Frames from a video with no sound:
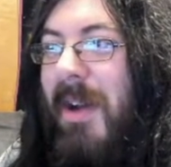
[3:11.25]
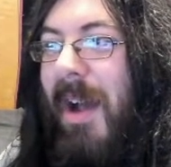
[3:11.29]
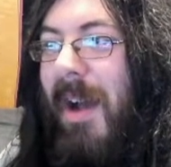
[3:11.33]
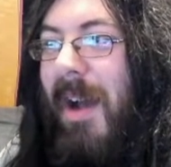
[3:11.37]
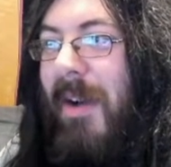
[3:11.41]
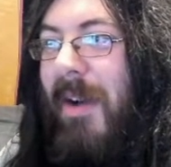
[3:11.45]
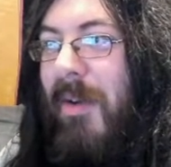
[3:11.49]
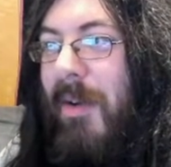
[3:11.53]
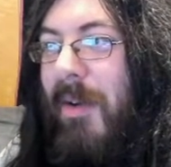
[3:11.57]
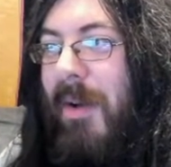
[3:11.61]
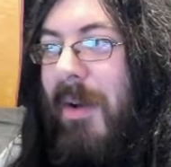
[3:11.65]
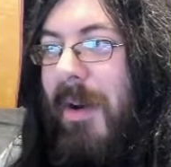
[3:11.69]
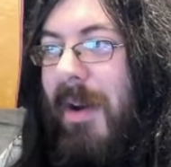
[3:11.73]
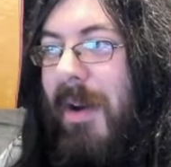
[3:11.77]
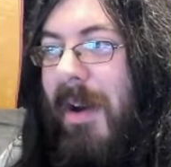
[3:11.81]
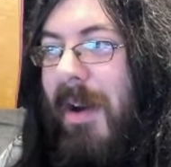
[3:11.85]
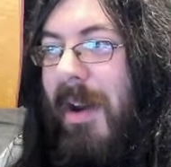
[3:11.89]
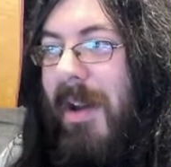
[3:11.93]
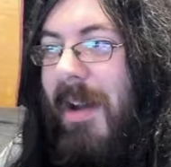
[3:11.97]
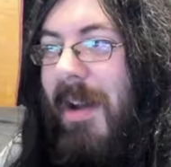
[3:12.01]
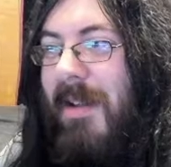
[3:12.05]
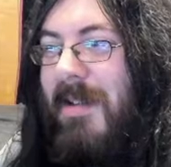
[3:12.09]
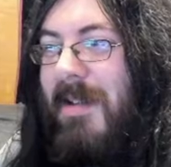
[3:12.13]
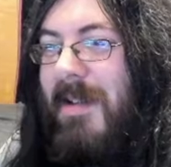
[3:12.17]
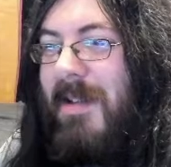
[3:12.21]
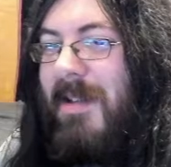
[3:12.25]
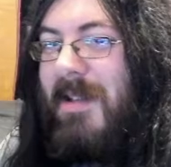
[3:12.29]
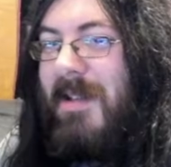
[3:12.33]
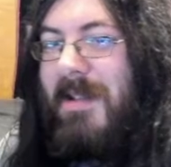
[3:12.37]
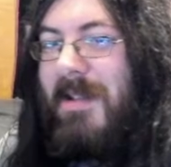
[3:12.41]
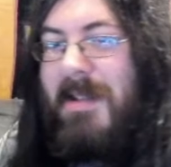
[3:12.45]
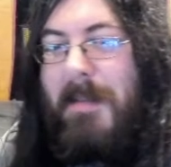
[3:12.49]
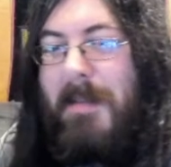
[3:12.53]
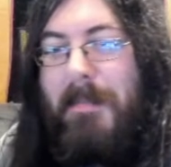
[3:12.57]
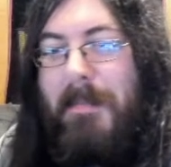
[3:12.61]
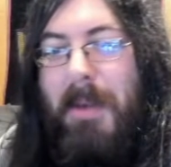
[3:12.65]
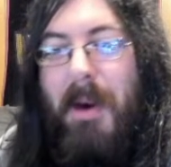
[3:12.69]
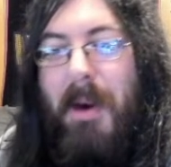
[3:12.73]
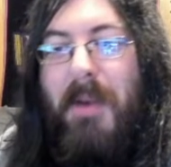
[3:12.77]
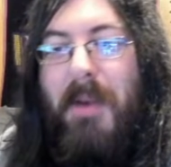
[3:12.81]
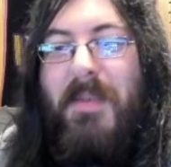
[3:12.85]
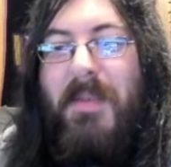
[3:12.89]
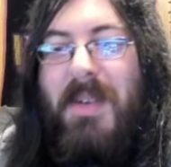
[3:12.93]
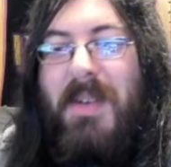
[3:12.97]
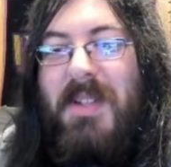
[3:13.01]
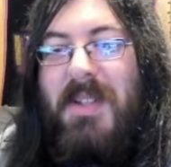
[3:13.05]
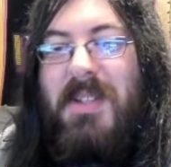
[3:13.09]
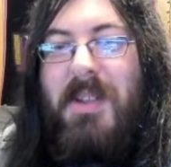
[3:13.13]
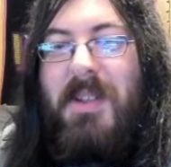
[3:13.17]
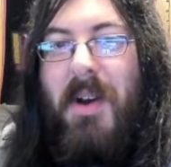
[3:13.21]
or just the
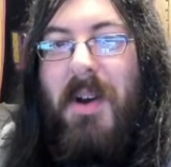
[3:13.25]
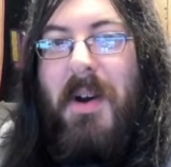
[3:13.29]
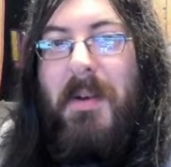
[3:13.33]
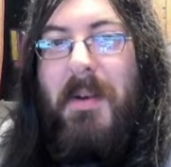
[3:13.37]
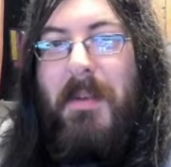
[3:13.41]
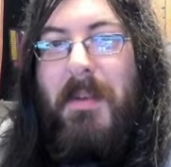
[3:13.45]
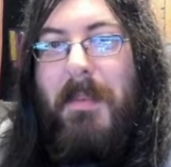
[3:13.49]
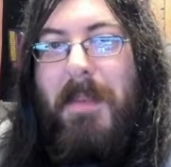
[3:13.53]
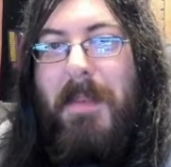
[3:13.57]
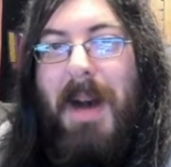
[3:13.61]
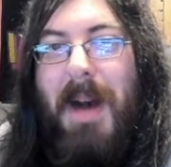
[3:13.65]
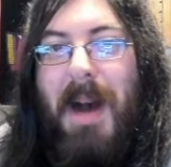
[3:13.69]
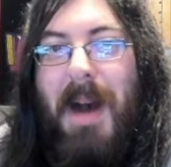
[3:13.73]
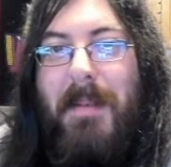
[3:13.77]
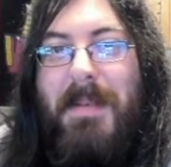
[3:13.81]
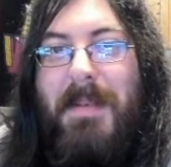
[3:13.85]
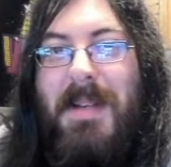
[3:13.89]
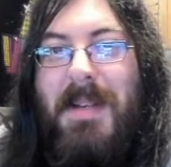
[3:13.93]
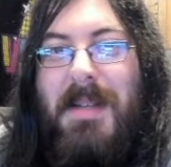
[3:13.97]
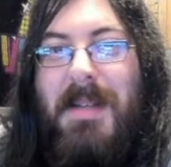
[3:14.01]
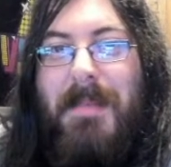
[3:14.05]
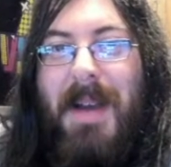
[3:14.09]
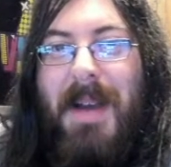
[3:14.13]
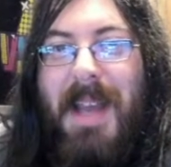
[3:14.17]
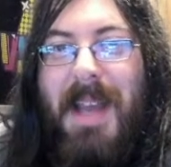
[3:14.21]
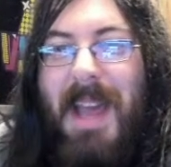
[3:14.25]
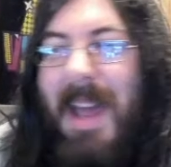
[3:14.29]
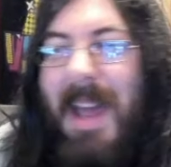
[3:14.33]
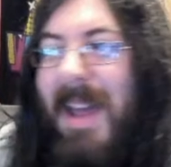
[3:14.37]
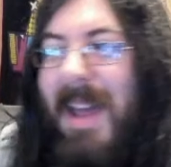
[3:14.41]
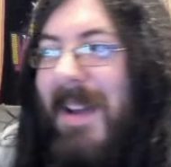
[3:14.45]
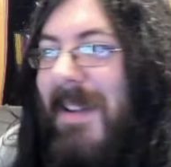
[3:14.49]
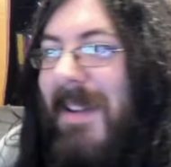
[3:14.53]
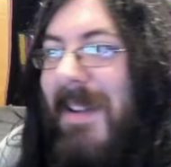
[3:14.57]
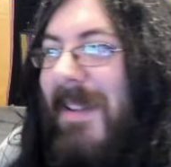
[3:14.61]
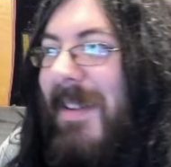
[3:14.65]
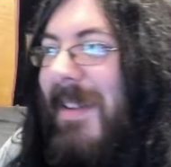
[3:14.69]
perfect song will pop into my head.